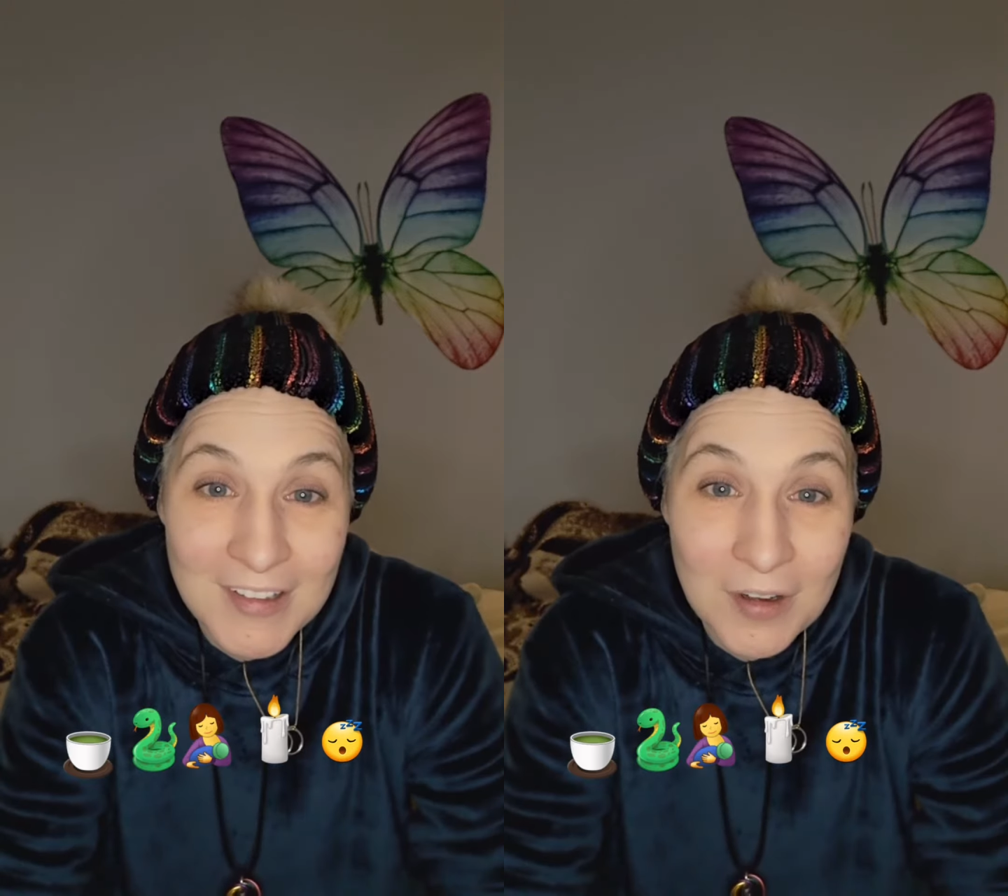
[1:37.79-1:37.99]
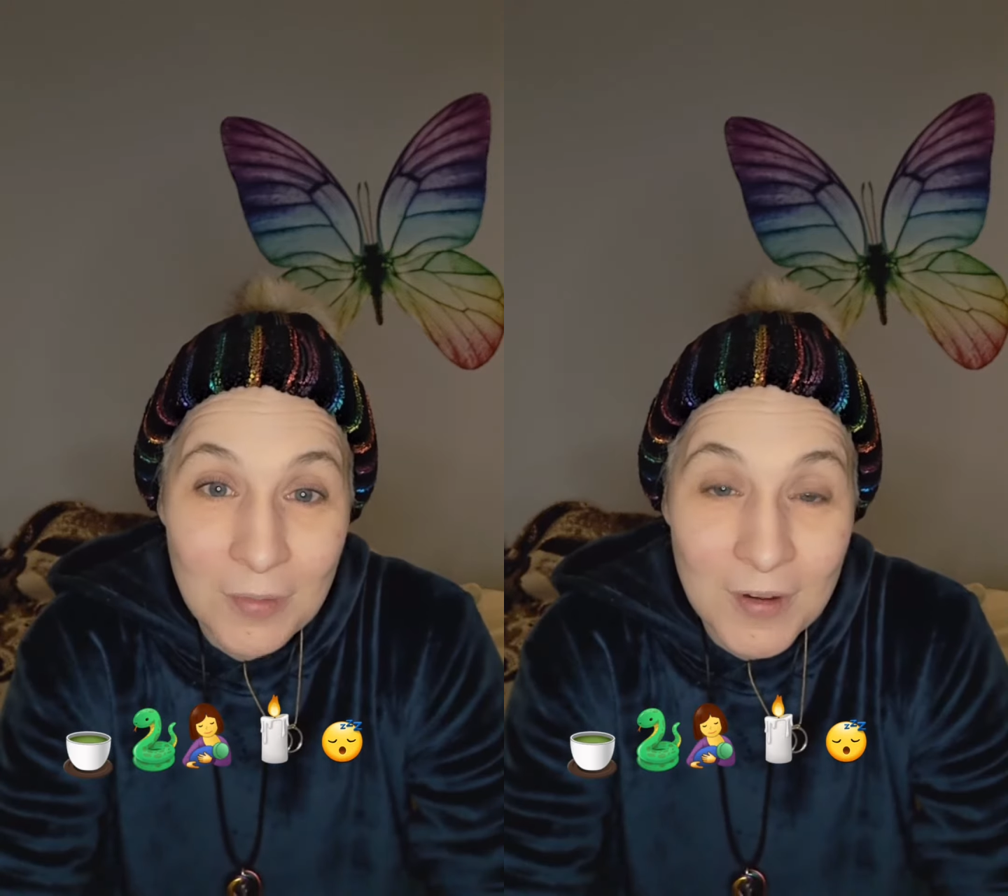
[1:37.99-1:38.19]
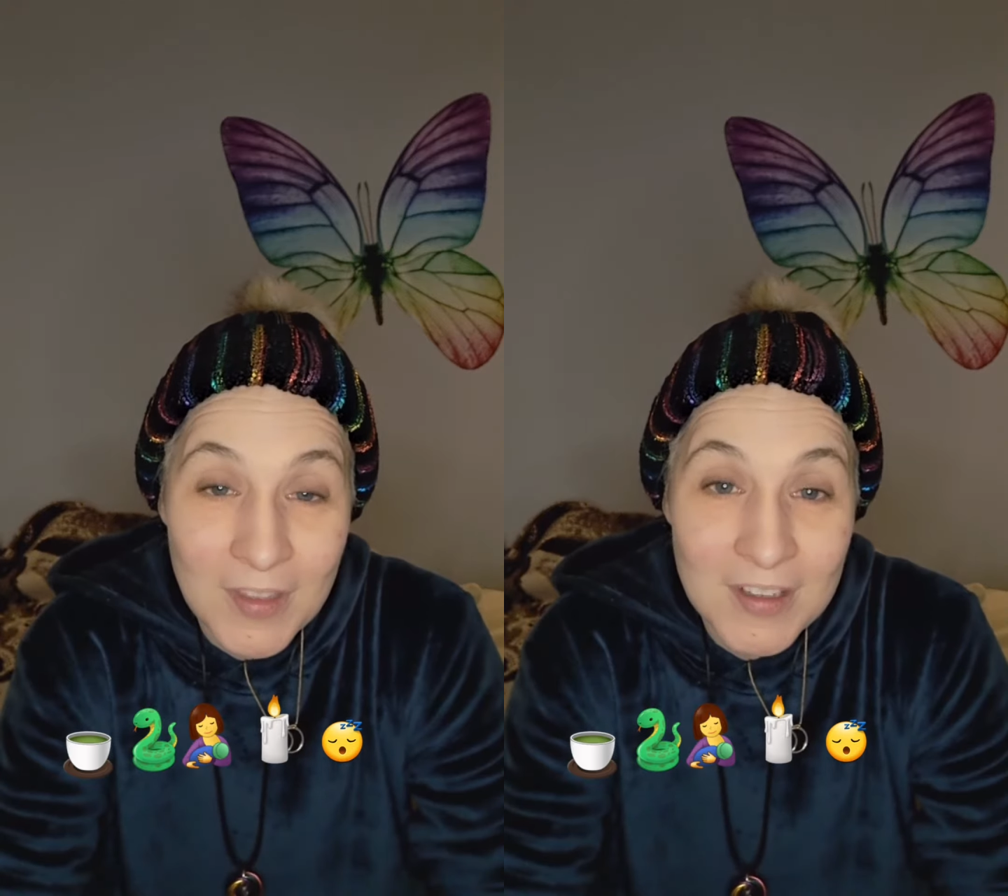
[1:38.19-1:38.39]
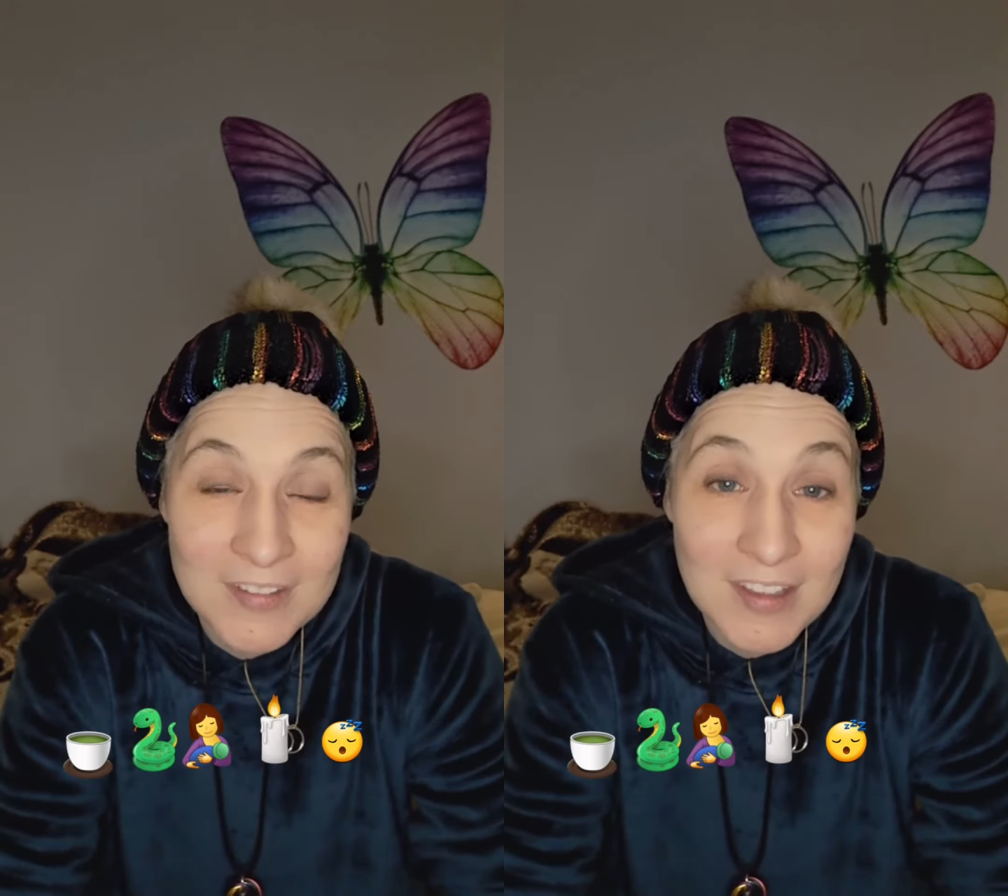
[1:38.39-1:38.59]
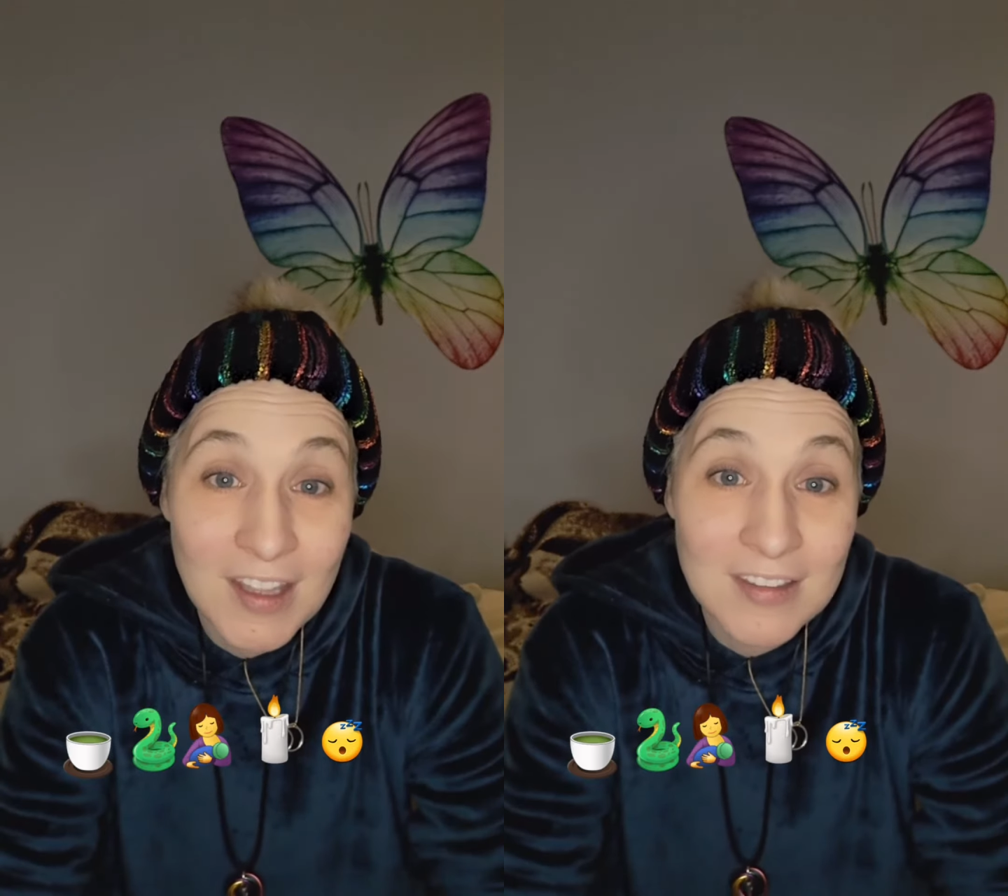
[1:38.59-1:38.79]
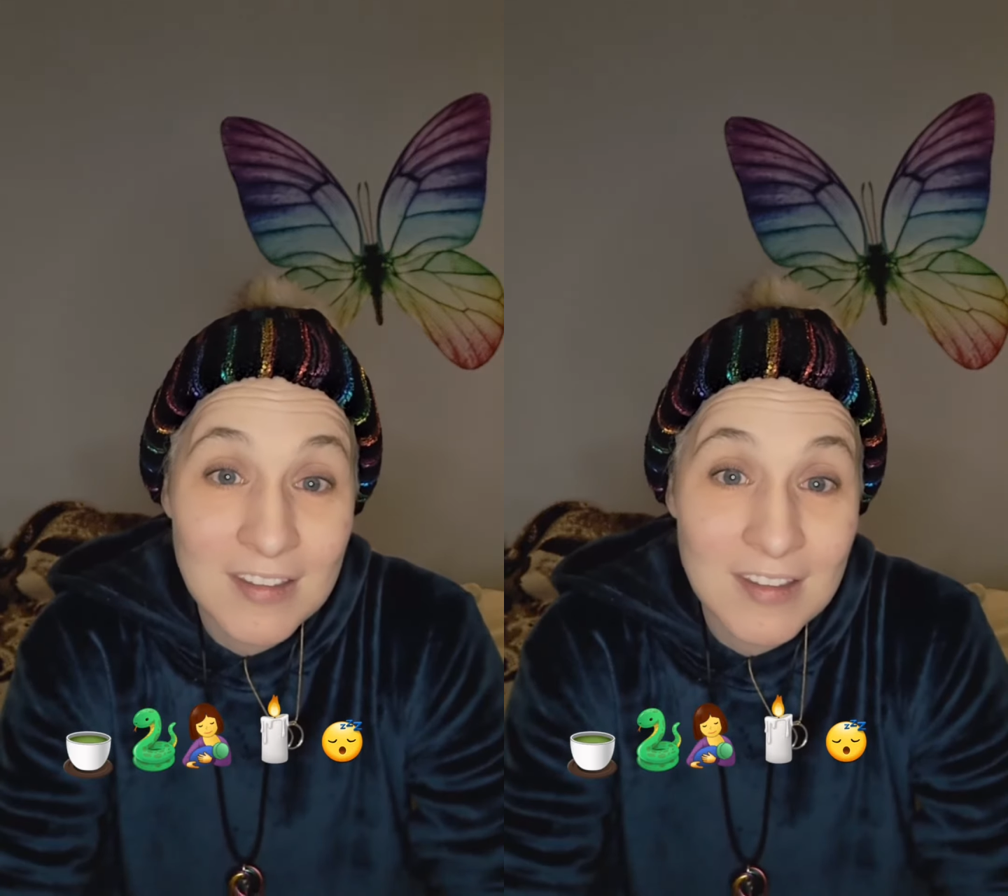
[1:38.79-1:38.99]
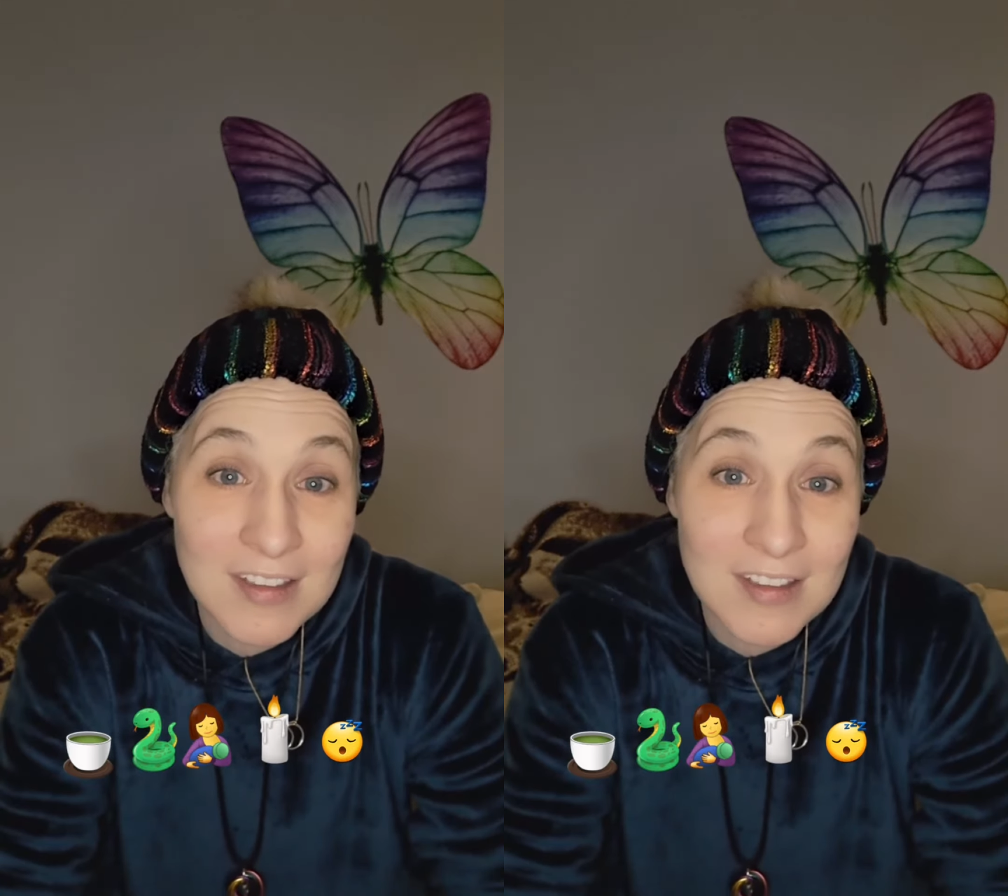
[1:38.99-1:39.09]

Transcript: where they discussed the